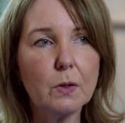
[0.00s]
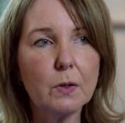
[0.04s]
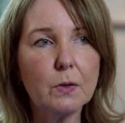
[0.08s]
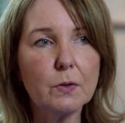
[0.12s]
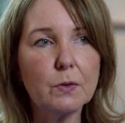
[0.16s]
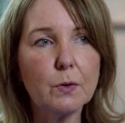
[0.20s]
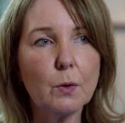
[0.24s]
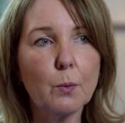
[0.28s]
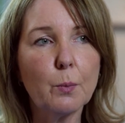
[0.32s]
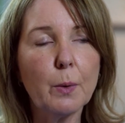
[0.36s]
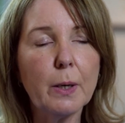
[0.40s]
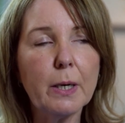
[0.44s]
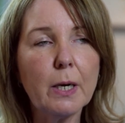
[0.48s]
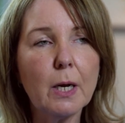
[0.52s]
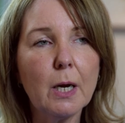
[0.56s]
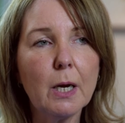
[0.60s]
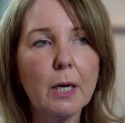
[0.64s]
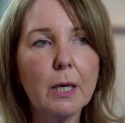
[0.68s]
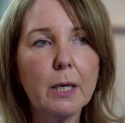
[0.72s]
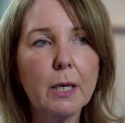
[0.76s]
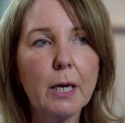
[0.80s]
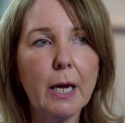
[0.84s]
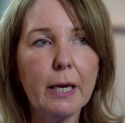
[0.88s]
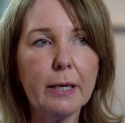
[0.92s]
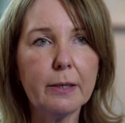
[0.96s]
So when
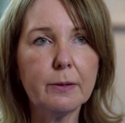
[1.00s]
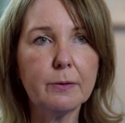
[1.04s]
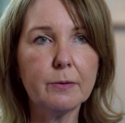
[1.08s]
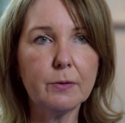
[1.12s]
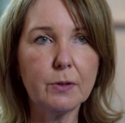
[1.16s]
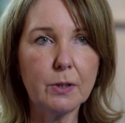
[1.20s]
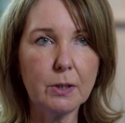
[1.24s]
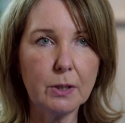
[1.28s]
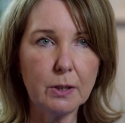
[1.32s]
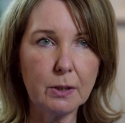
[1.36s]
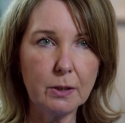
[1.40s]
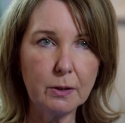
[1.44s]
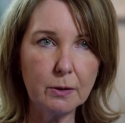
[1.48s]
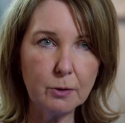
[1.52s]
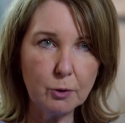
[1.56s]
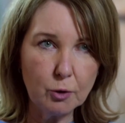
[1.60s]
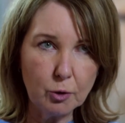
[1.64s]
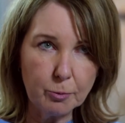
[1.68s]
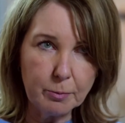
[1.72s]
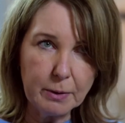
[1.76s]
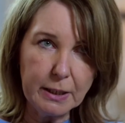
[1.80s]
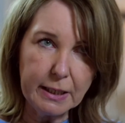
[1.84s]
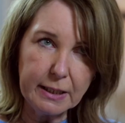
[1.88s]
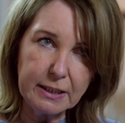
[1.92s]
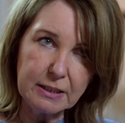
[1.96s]
I had the
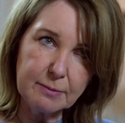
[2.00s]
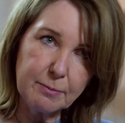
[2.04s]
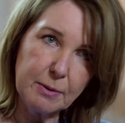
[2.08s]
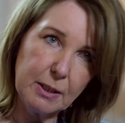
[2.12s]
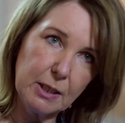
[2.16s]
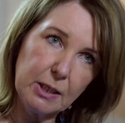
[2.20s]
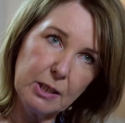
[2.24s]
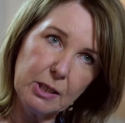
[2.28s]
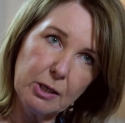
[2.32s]
pneumonectomy